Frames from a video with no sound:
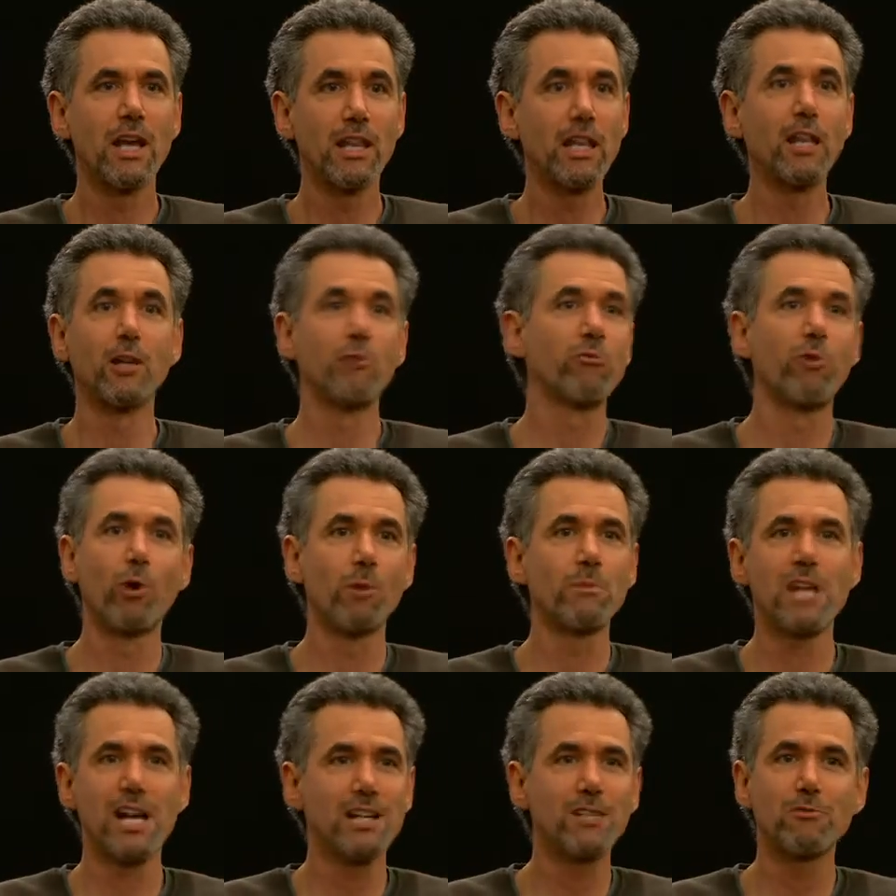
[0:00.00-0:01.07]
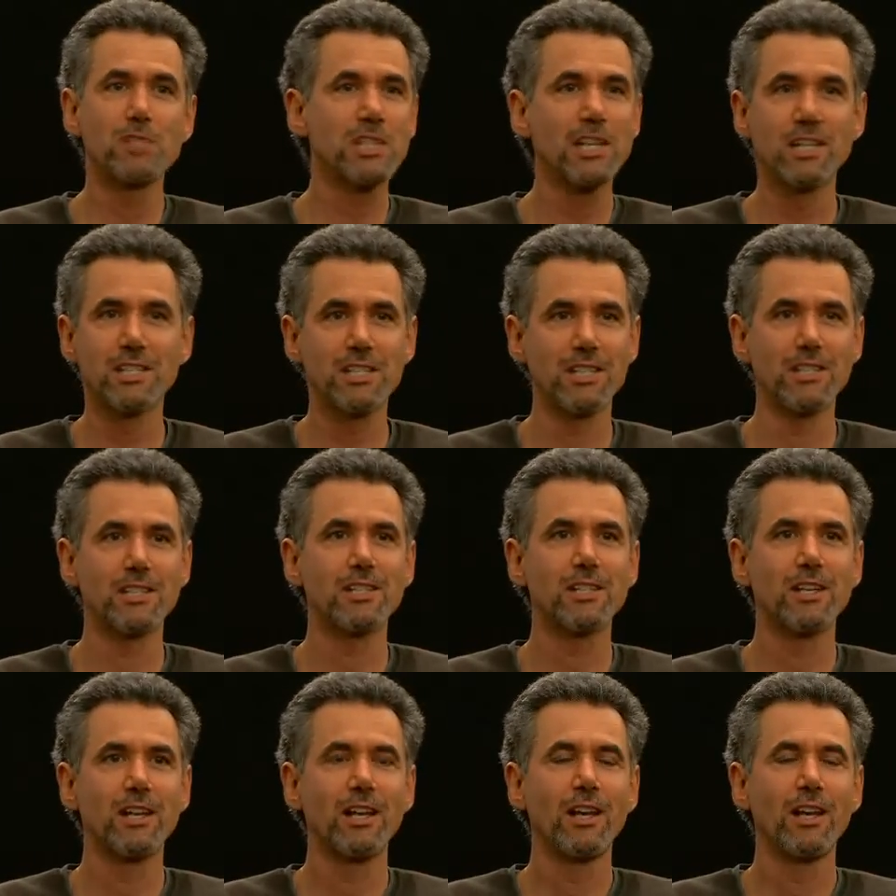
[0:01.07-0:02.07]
than informed active citizens.